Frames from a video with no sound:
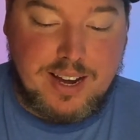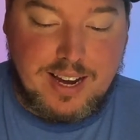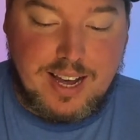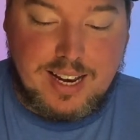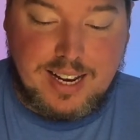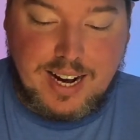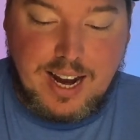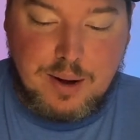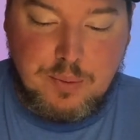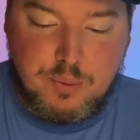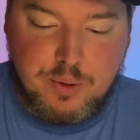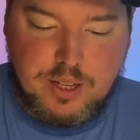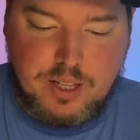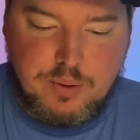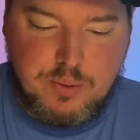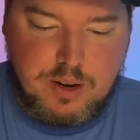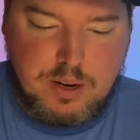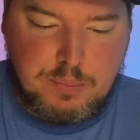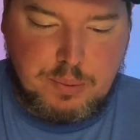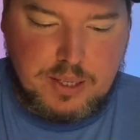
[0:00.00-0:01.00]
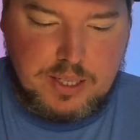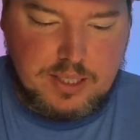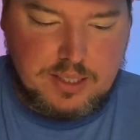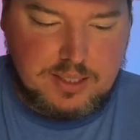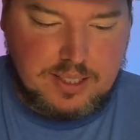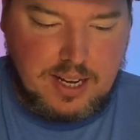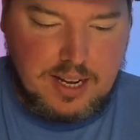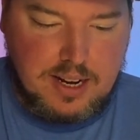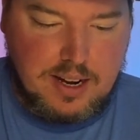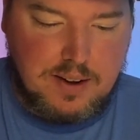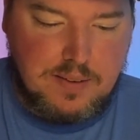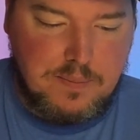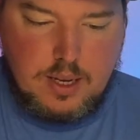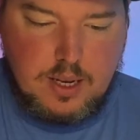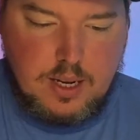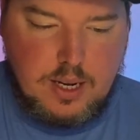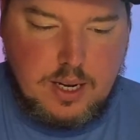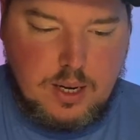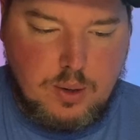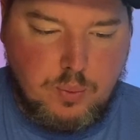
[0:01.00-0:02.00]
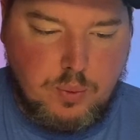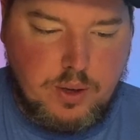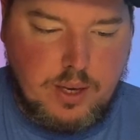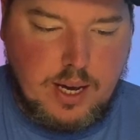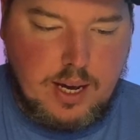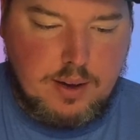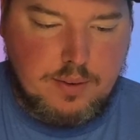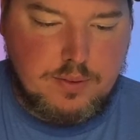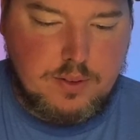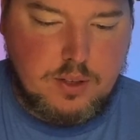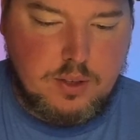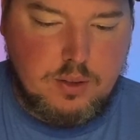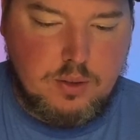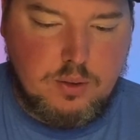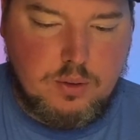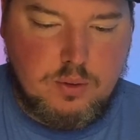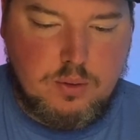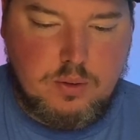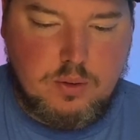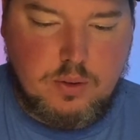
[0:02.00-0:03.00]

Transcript: I really want to play this guy now. We have to...